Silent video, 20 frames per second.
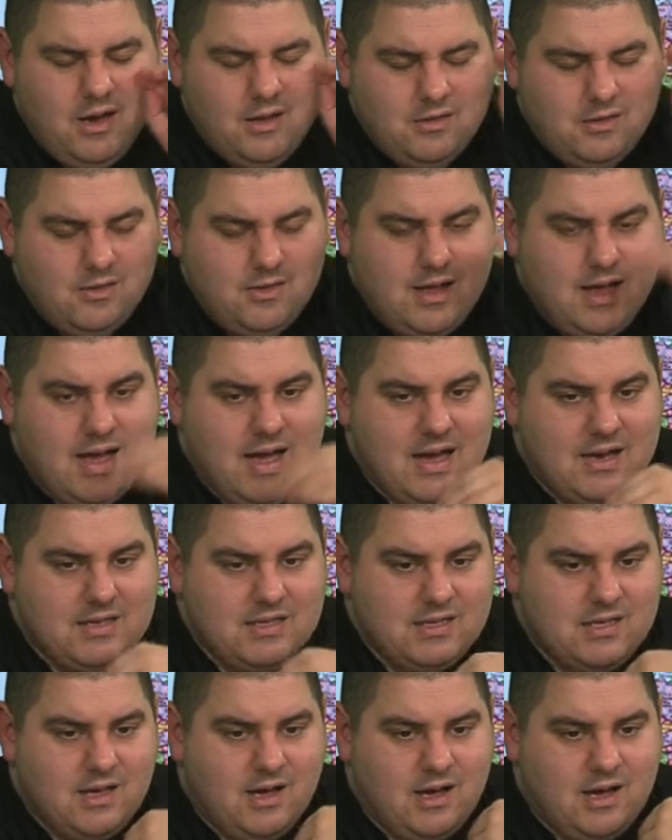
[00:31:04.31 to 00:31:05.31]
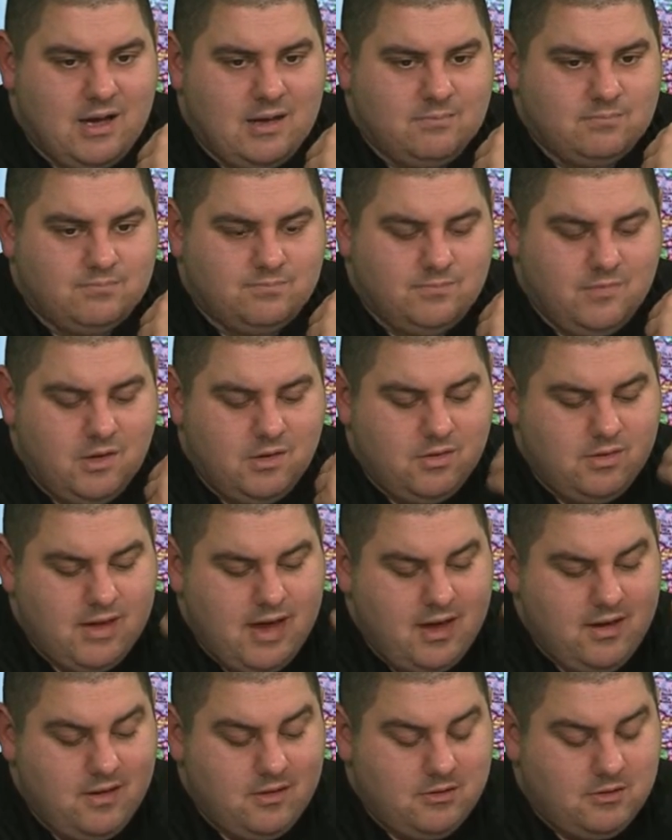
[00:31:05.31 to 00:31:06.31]
It's not um, it's
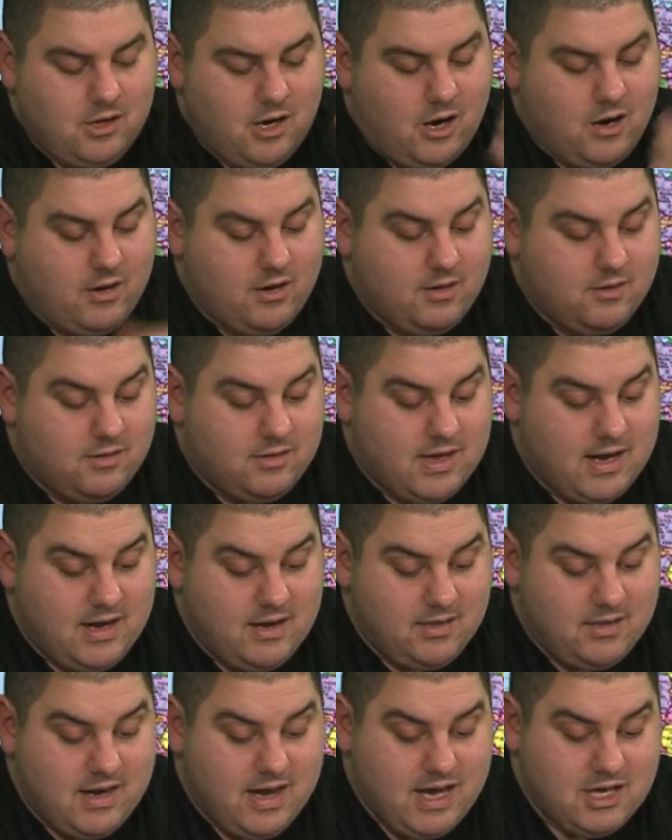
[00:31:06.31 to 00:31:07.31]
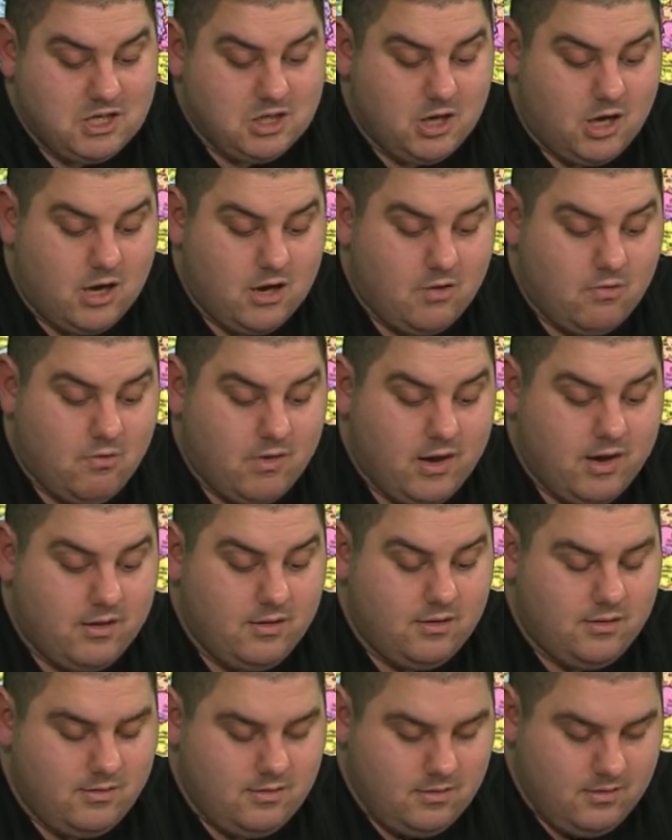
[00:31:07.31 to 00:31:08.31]
not dark as Sonic the Hedgehog
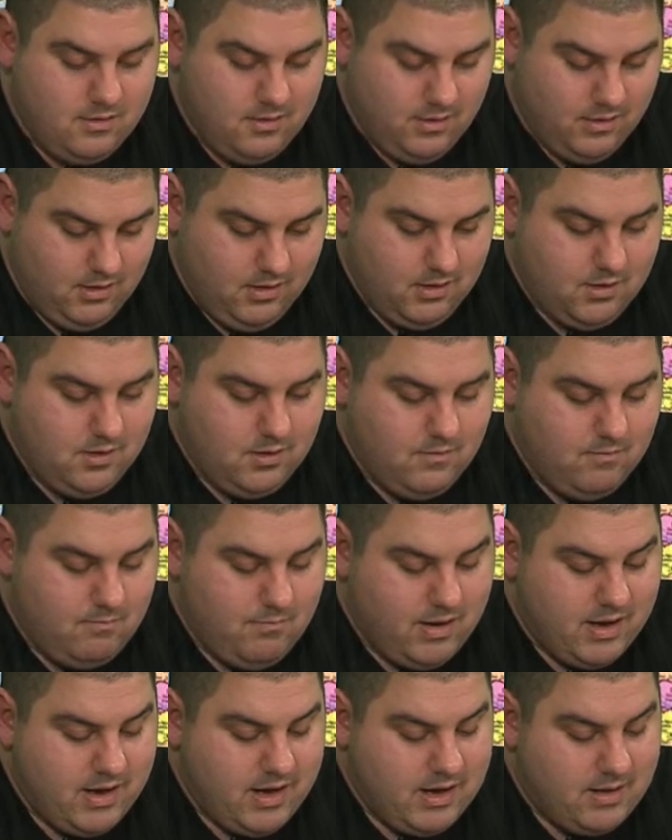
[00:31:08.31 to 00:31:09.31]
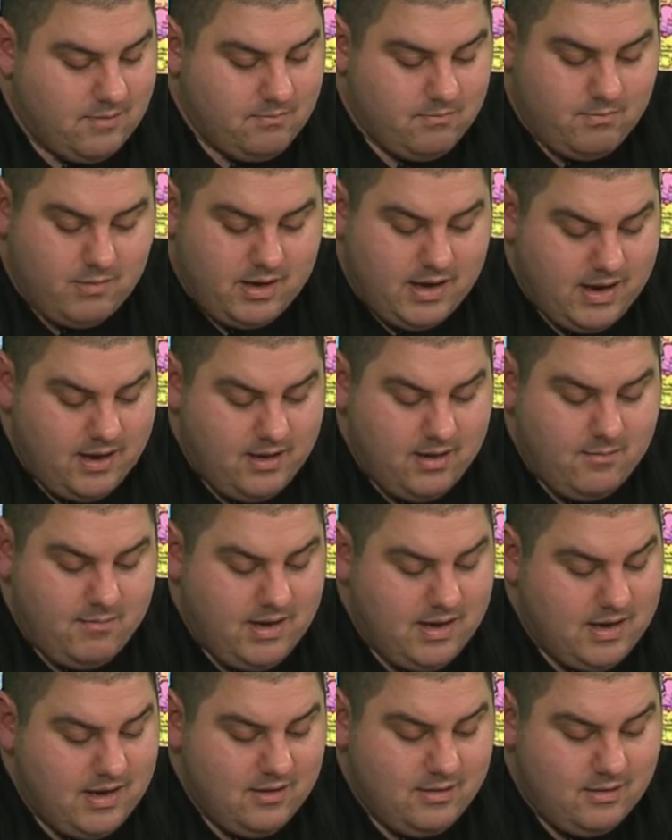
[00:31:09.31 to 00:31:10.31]
was, but um, but I, I,
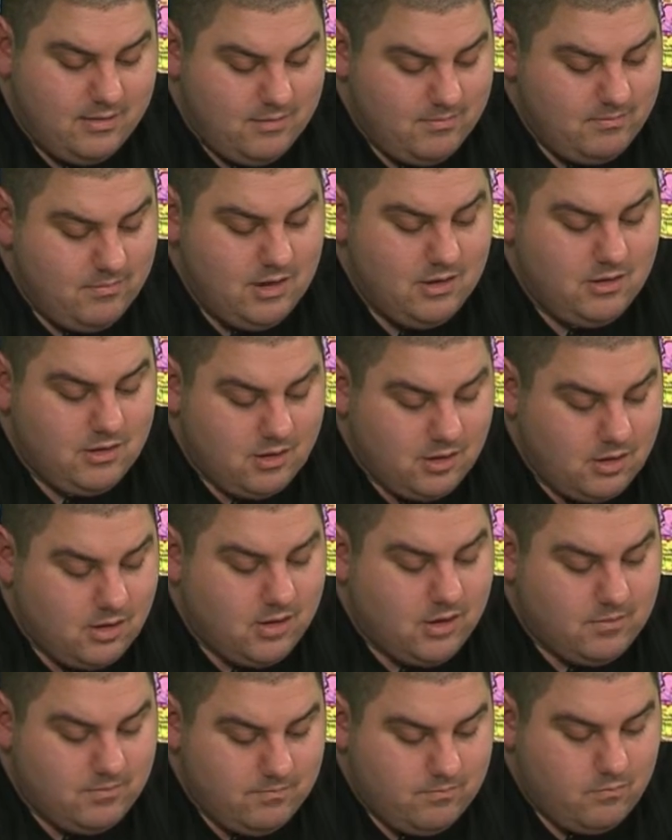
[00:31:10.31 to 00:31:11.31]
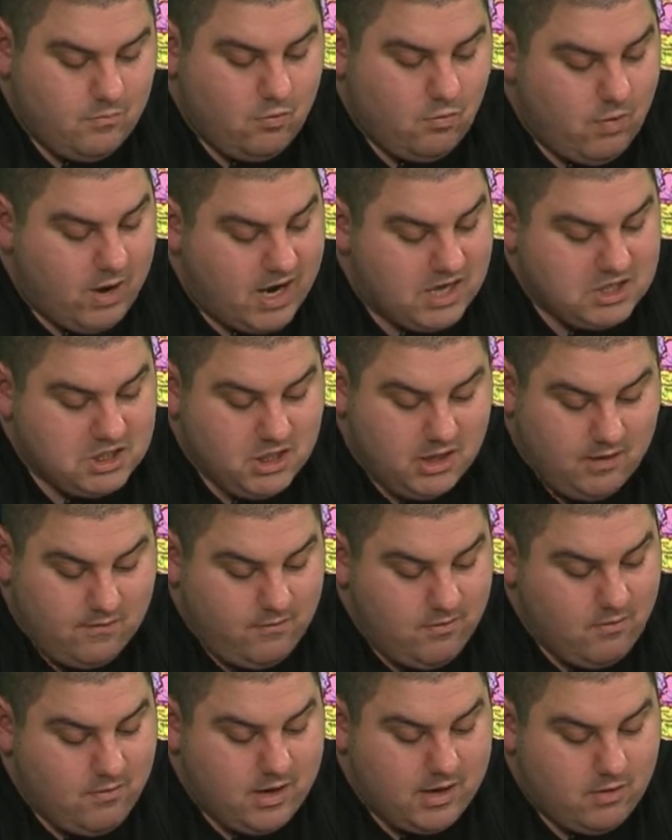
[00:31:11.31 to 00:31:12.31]
mean it's it's a good watching
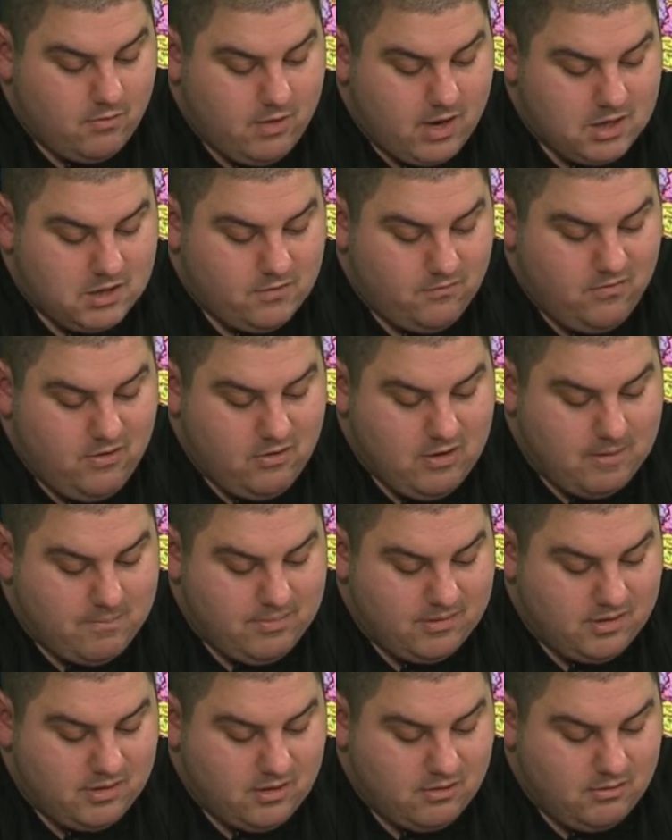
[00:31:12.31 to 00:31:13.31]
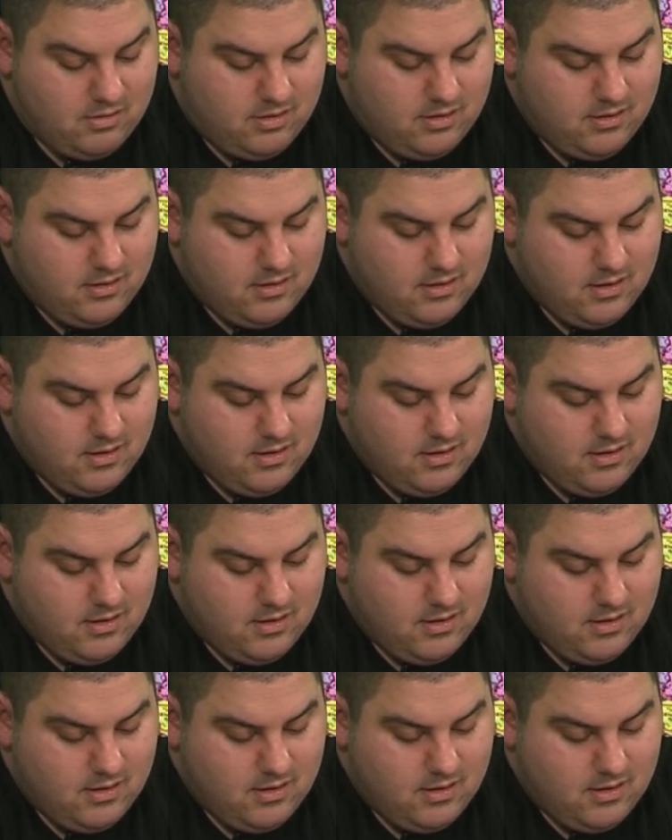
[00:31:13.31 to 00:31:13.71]
if you wanted to watch a few episodes.